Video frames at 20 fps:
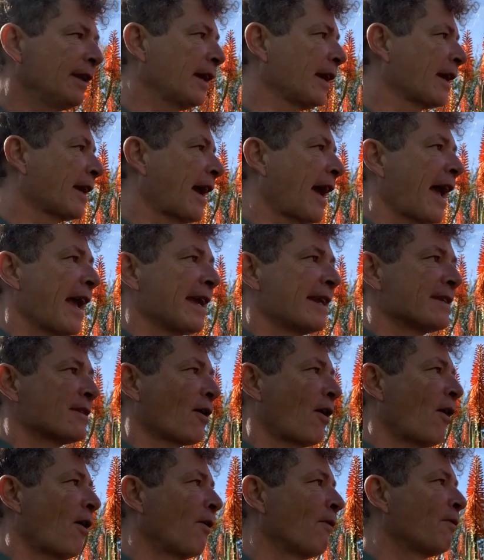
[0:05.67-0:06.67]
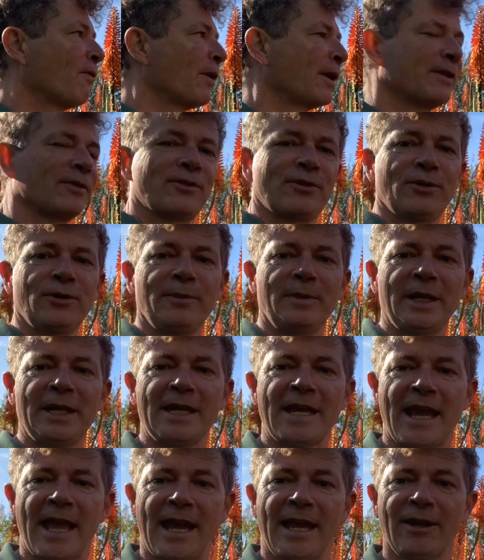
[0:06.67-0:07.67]
a case of when too
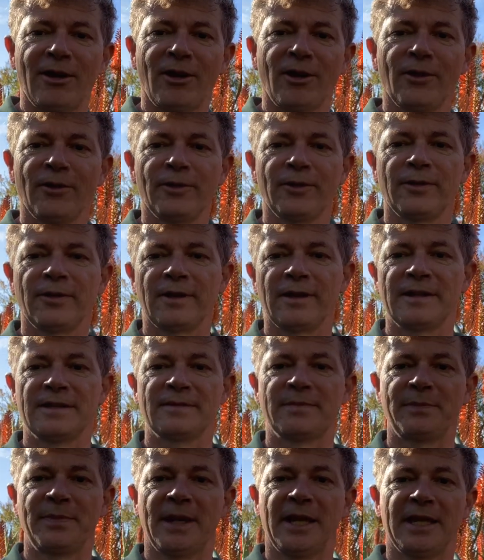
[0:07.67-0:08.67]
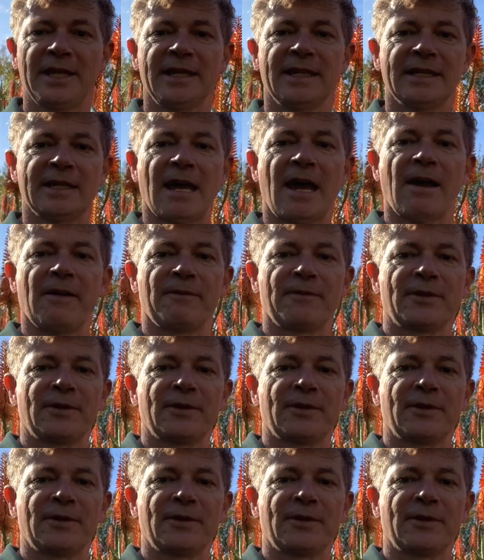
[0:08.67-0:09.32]
many aloes is barely enough.